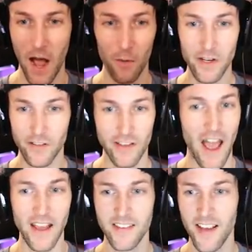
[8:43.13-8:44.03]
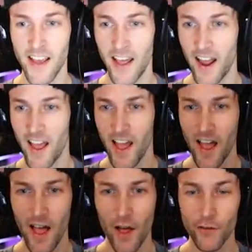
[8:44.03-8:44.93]
And now we just exit.
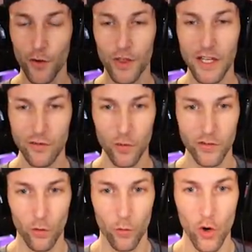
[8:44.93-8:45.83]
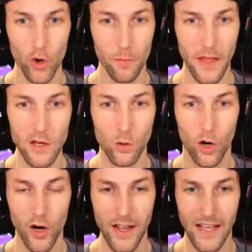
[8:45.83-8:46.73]
So this was a room that you
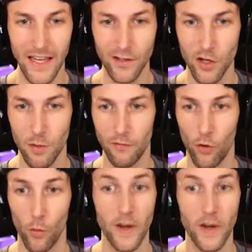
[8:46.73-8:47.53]
couldn't get to before.